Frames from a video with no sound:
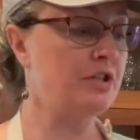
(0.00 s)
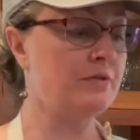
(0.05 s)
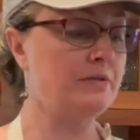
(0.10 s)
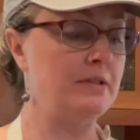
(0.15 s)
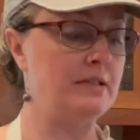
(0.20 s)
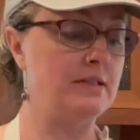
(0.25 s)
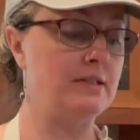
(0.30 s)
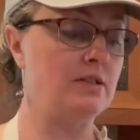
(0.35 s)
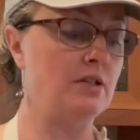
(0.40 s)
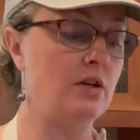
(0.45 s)
to
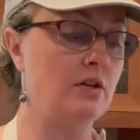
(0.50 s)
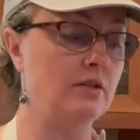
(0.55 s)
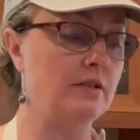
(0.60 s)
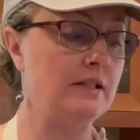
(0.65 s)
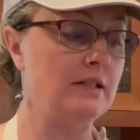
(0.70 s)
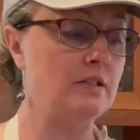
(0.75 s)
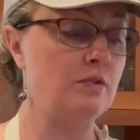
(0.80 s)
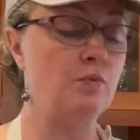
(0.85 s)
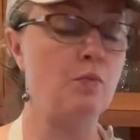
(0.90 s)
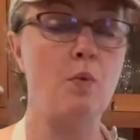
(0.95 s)
salt
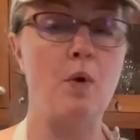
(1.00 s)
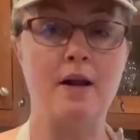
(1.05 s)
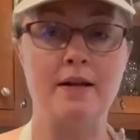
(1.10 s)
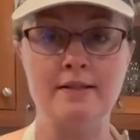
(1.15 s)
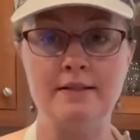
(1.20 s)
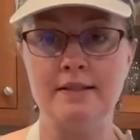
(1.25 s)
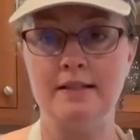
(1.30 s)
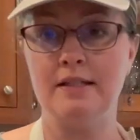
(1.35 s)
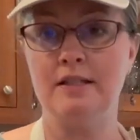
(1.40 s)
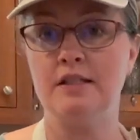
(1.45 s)
is 1
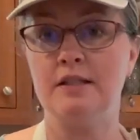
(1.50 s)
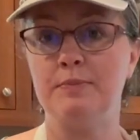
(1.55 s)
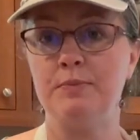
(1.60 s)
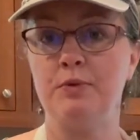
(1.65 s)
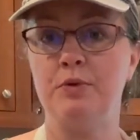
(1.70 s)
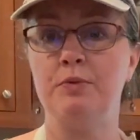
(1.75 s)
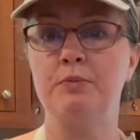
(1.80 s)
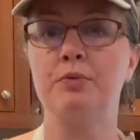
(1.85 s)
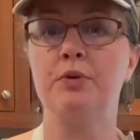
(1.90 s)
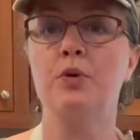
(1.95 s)

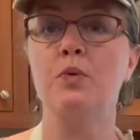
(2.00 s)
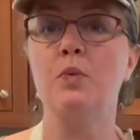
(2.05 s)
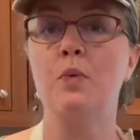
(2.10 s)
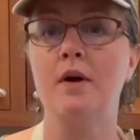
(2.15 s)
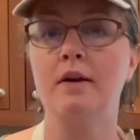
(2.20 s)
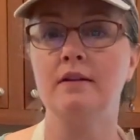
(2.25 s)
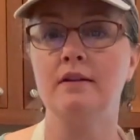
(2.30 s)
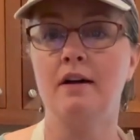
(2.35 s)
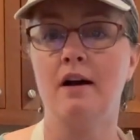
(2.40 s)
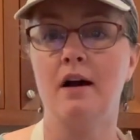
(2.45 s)
teaspoon per
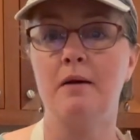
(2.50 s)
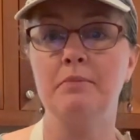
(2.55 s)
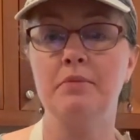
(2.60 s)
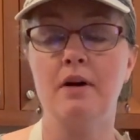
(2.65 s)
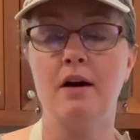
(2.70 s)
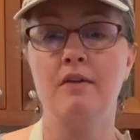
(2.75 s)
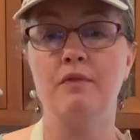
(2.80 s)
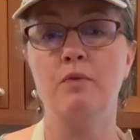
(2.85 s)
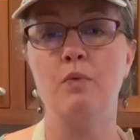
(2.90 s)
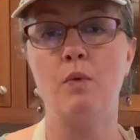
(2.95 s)
1 cup
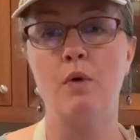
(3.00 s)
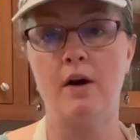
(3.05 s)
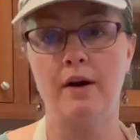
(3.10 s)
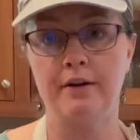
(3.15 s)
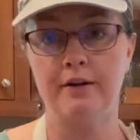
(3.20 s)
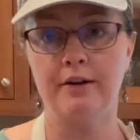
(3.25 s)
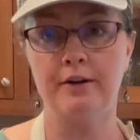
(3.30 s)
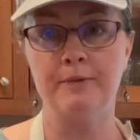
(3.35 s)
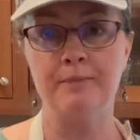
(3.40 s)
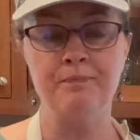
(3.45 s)
of
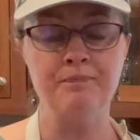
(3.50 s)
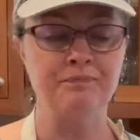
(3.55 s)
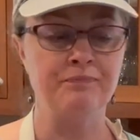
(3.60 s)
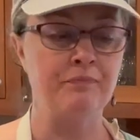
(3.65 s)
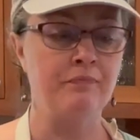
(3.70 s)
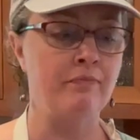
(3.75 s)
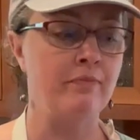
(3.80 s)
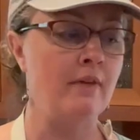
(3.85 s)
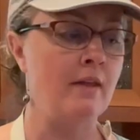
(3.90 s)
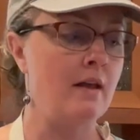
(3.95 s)
water.
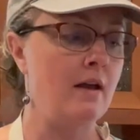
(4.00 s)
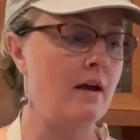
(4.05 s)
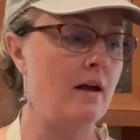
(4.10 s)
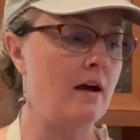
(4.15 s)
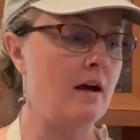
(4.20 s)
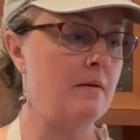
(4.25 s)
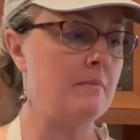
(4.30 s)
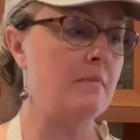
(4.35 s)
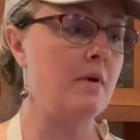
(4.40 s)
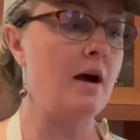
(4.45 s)

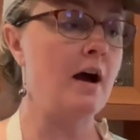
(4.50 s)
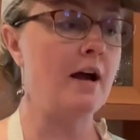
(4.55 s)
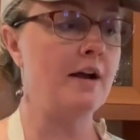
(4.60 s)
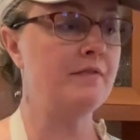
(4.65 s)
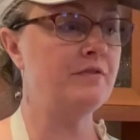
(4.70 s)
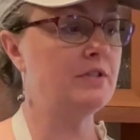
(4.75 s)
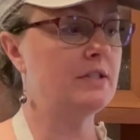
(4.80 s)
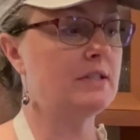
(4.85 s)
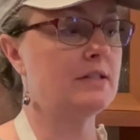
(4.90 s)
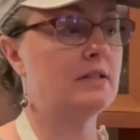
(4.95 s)
I
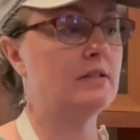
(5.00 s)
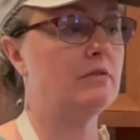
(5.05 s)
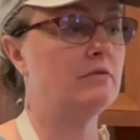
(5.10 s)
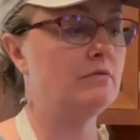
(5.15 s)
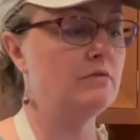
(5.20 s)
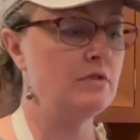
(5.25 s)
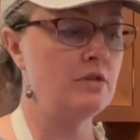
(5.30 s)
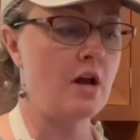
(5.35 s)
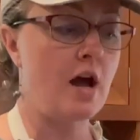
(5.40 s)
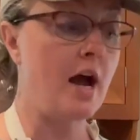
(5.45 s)

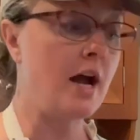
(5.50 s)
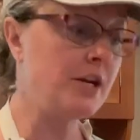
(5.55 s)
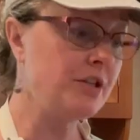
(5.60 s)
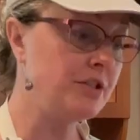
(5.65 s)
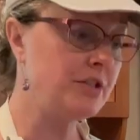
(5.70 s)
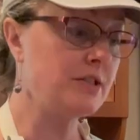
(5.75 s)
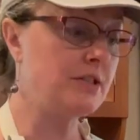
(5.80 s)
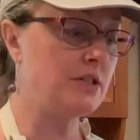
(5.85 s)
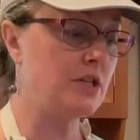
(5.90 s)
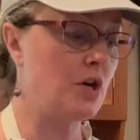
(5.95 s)

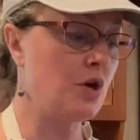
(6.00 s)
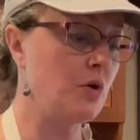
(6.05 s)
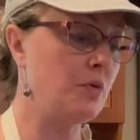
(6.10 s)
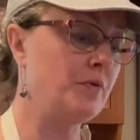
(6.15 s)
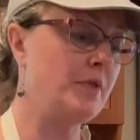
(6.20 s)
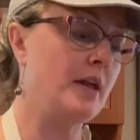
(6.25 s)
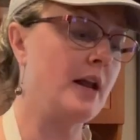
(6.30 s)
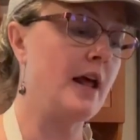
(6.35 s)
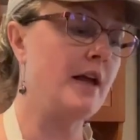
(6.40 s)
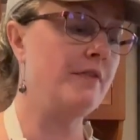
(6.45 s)
just know
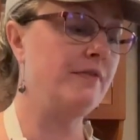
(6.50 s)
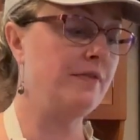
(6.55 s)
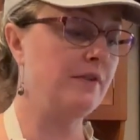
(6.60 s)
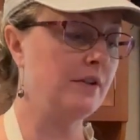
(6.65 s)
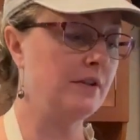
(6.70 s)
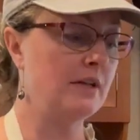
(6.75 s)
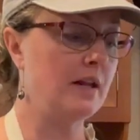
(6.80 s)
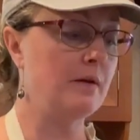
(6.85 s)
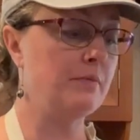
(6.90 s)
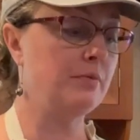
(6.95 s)
that I fill
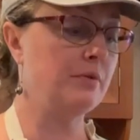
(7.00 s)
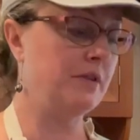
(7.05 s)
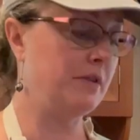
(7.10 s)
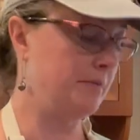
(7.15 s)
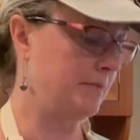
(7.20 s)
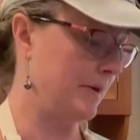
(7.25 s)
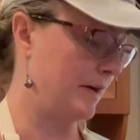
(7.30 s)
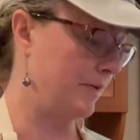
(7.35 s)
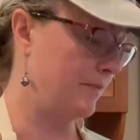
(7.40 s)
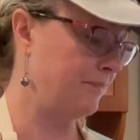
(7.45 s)
it up with
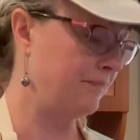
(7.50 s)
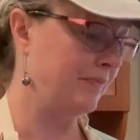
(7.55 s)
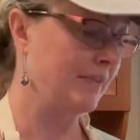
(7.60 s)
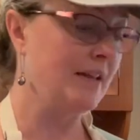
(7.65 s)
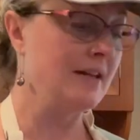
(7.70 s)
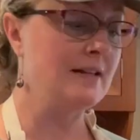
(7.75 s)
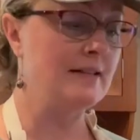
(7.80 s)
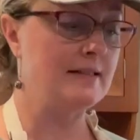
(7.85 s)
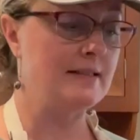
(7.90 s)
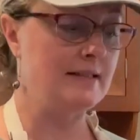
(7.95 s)
about
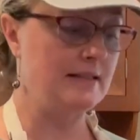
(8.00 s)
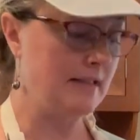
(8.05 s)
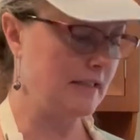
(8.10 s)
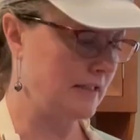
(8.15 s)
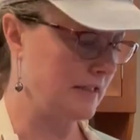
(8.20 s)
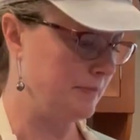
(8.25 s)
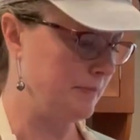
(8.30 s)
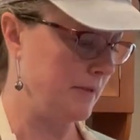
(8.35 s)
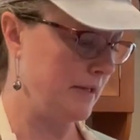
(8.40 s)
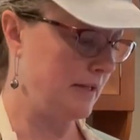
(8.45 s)
5
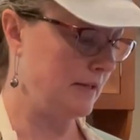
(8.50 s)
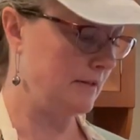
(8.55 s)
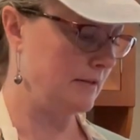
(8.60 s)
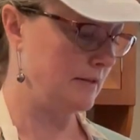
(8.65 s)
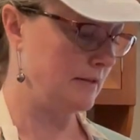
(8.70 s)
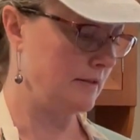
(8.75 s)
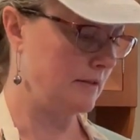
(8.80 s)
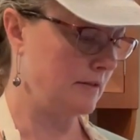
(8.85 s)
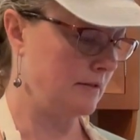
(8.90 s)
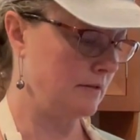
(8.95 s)

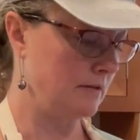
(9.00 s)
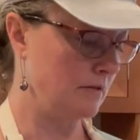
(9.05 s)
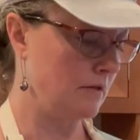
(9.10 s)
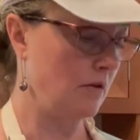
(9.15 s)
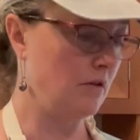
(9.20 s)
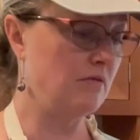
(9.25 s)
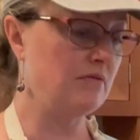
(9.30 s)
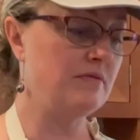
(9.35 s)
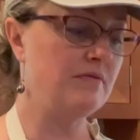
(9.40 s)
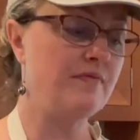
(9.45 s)

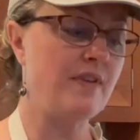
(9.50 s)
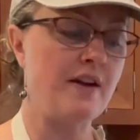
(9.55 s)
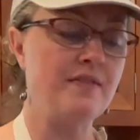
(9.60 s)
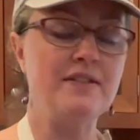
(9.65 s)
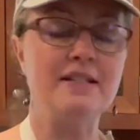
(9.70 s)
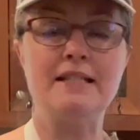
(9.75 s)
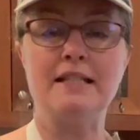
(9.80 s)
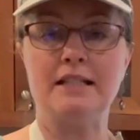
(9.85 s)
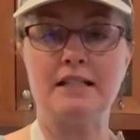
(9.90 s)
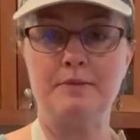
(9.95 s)
to
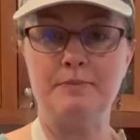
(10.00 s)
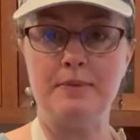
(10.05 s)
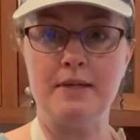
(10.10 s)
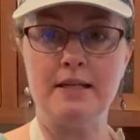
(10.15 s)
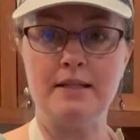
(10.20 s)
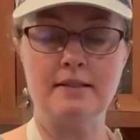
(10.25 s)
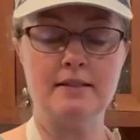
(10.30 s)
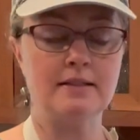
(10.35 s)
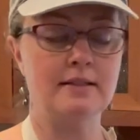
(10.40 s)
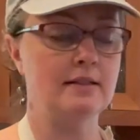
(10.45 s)
6
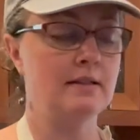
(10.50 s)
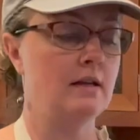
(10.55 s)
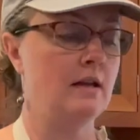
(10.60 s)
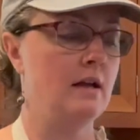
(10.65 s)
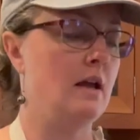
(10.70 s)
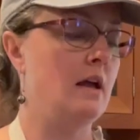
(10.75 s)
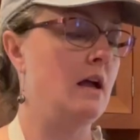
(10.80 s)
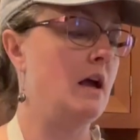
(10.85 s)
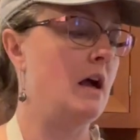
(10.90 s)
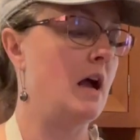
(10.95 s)
beets.
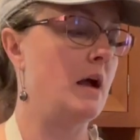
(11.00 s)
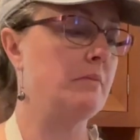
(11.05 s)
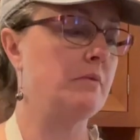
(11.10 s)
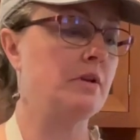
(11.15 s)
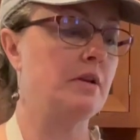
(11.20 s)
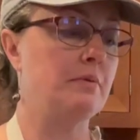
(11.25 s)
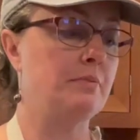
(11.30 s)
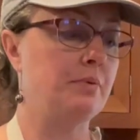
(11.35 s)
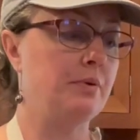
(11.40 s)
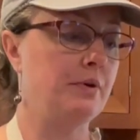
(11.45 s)
I'm
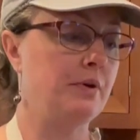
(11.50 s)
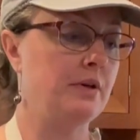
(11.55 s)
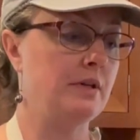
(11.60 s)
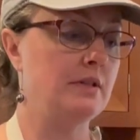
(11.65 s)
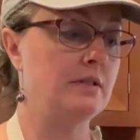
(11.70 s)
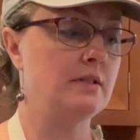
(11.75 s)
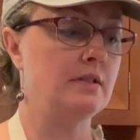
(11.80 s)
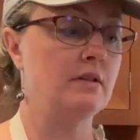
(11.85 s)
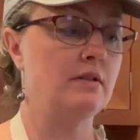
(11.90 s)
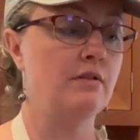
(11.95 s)
gonna
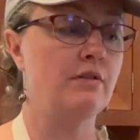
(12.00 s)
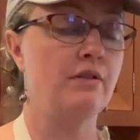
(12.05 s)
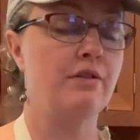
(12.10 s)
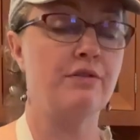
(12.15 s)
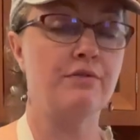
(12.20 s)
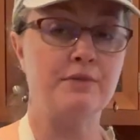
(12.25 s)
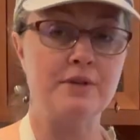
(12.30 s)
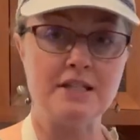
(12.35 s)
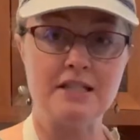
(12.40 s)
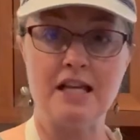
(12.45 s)
put
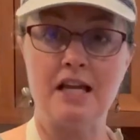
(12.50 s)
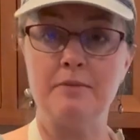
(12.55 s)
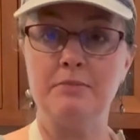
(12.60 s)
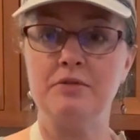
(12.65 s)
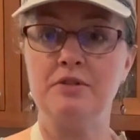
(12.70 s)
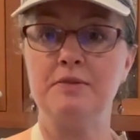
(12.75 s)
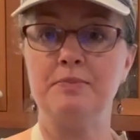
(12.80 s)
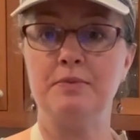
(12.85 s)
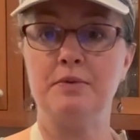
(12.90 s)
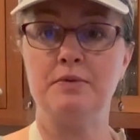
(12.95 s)
3
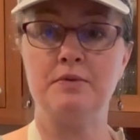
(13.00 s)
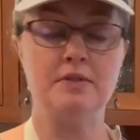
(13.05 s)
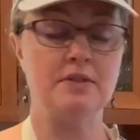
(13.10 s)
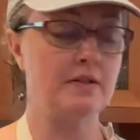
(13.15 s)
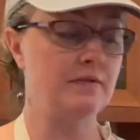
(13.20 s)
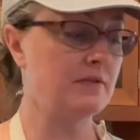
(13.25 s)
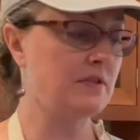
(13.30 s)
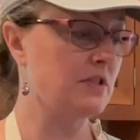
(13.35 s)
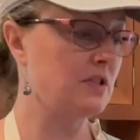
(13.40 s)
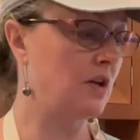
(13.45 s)
tablespoons
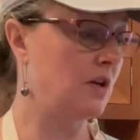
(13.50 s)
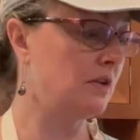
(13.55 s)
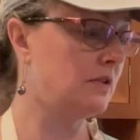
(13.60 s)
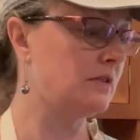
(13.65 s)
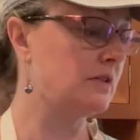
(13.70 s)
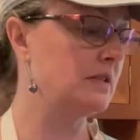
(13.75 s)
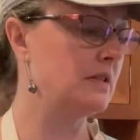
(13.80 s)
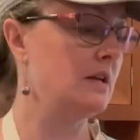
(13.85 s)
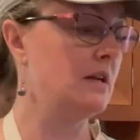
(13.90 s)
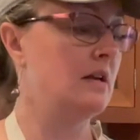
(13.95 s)
of
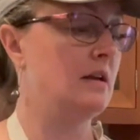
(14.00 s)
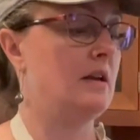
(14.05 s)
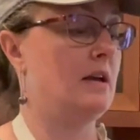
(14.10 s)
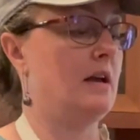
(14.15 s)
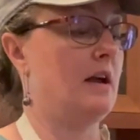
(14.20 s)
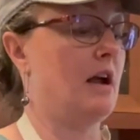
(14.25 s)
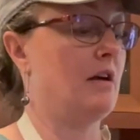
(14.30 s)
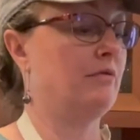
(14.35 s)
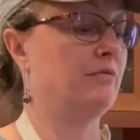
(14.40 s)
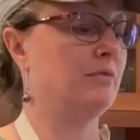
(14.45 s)
salt.
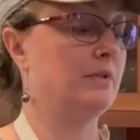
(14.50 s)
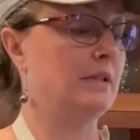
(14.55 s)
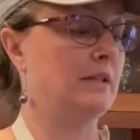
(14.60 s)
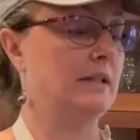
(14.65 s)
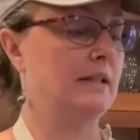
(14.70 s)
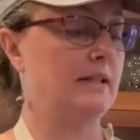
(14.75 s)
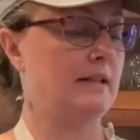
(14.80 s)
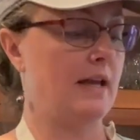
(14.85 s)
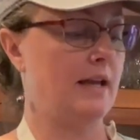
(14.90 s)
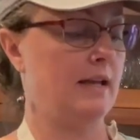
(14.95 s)
I really
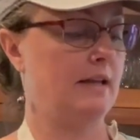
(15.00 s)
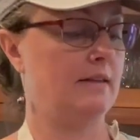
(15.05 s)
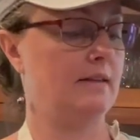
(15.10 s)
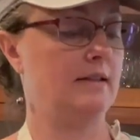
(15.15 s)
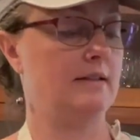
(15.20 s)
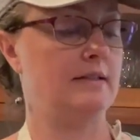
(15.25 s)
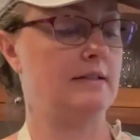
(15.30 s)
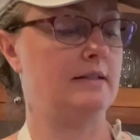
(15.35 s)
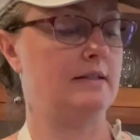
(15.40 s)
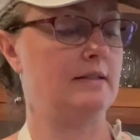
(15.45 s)
like
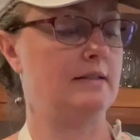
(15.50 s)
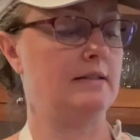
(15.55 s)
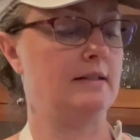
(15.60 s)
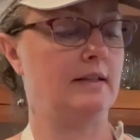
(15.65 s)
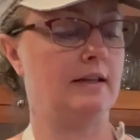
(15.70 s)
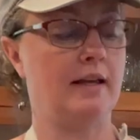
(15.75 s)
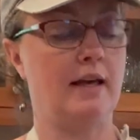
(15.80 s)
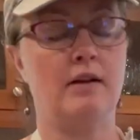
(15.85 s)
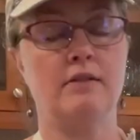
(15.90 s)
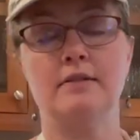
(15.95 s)
this
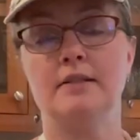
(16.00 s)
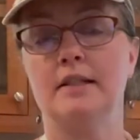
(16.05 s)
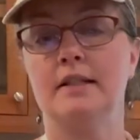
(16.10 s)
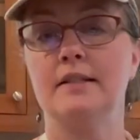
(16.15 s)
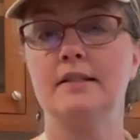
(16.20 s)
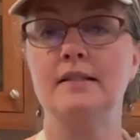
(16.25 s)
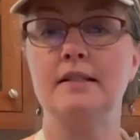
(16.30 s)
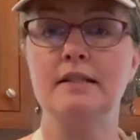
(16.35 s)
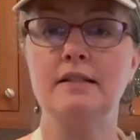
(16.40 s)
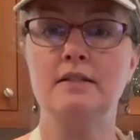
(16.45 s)
Celtic
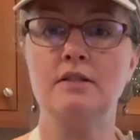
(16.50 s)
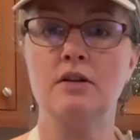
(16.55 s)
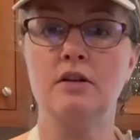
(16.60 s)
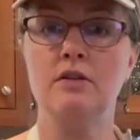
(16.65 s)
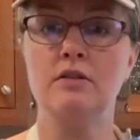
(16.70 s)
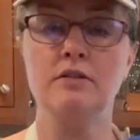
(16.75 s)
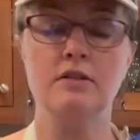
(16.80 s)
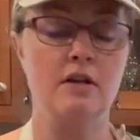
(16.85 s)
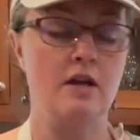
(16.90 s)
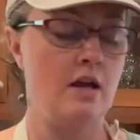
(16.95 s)
Sea
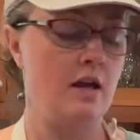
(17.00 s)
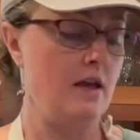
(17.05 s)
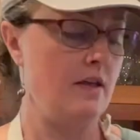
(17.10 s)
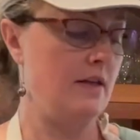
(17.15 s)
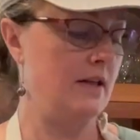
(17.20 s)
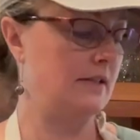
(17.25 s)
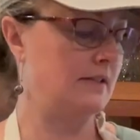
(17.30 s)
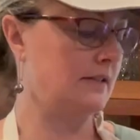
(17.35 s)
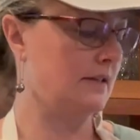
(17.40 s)
Salt that's